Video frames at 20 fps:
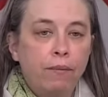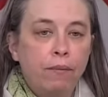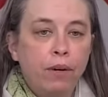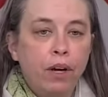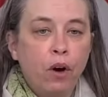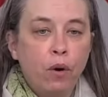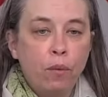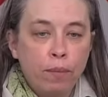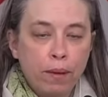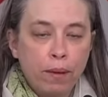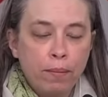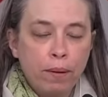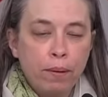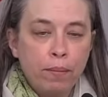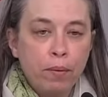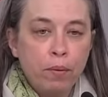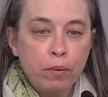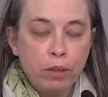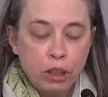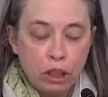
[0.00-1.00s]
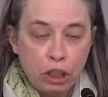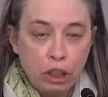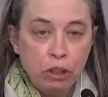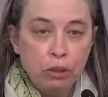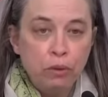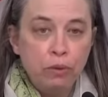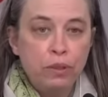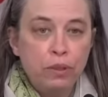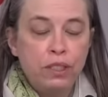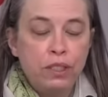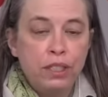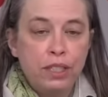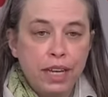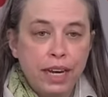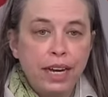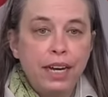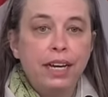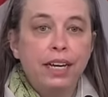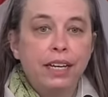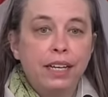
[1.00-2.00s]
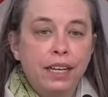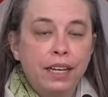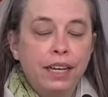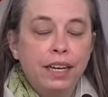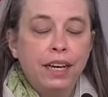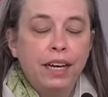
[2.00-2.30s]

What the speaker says: We hope that people will choose to take